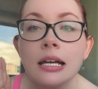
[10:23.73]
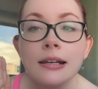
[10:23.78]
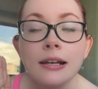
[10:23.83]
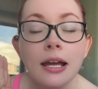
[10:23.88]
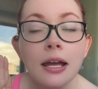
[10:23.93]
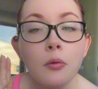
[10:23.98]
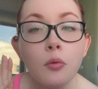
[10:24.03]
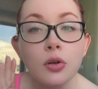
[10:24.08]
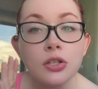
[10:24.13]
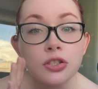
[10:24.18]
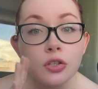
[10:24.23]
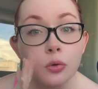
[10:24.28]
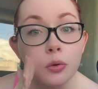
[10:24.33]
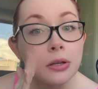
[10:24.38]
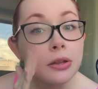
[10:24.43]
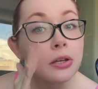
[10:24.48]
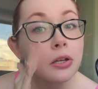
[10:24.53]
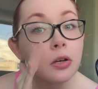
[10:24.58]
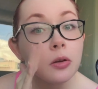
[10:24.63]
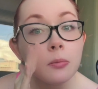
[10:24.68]
I went through a
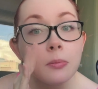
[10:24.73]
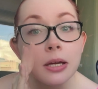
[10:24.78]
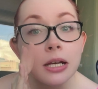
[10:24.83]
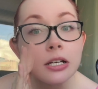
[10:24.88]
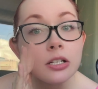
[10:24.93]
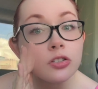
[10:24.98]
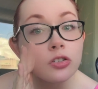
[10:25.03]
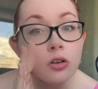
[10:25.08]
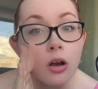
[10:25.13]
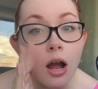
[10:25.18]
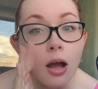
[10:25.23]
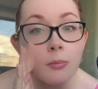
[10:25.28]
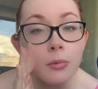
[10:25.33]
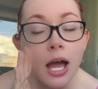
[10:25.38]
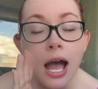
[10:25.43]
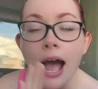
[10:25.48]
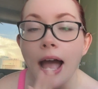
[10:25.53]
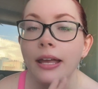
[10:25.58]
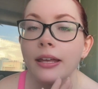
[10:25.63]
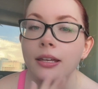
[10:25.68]
little bit of trauma.
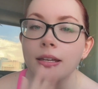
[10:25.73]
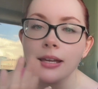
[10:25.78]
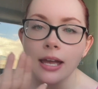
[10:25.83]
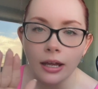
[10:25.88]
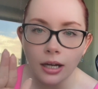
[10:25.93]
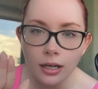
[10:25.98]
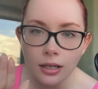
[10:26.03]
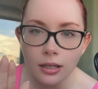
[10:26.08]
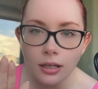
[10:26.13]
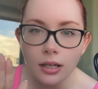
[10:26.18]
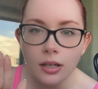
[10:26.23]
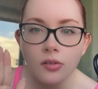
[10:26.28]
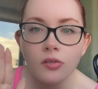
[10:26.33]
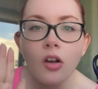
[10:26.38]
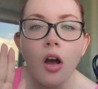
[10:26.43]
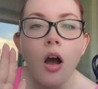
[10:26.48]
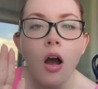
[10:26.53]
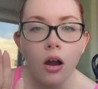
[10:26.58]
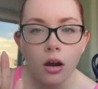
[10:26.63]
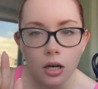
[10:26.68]
I get it. It's
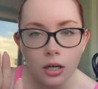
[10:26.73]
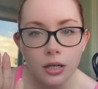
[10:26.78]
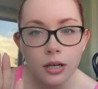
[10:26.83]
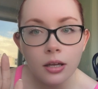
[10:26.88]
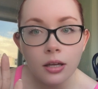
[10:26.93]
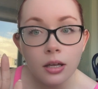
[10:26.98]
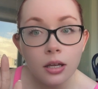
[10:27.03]
hard.